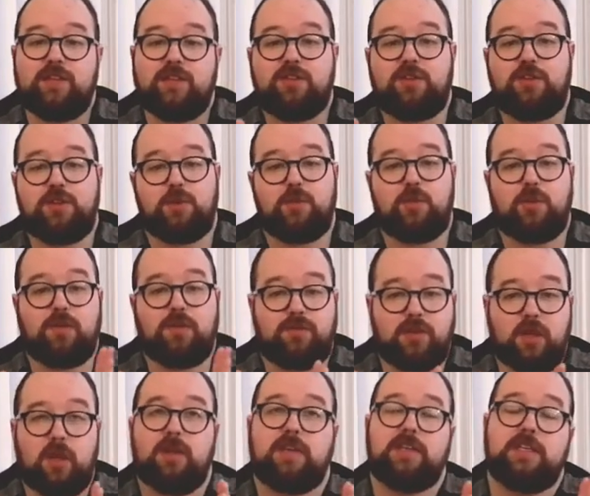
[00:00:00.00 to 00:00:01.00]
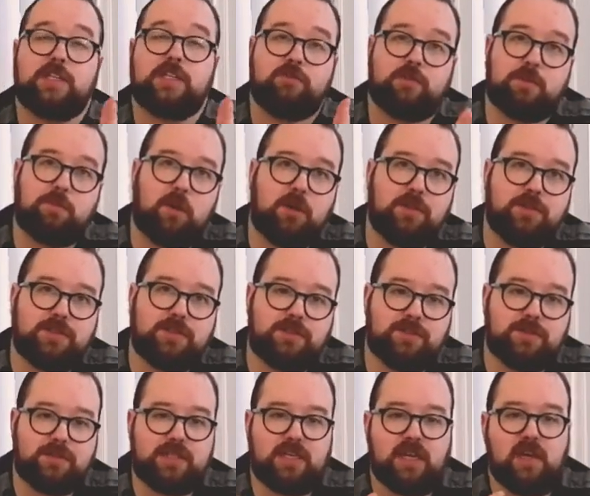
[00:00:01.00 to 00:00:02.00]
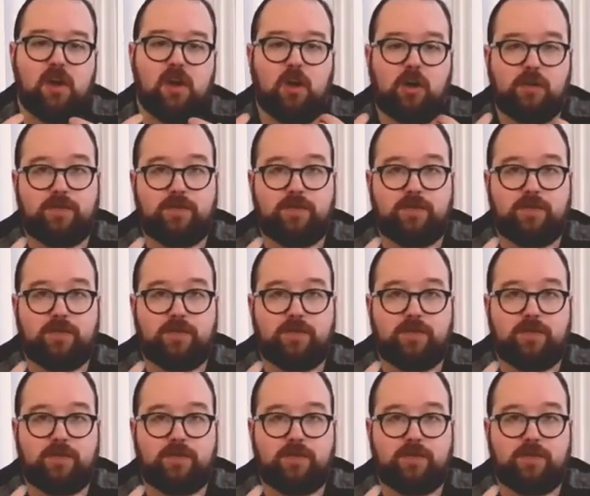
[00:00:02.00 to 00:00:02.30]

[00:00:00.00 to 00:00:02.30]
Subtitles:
this jewel of knowledge is a repository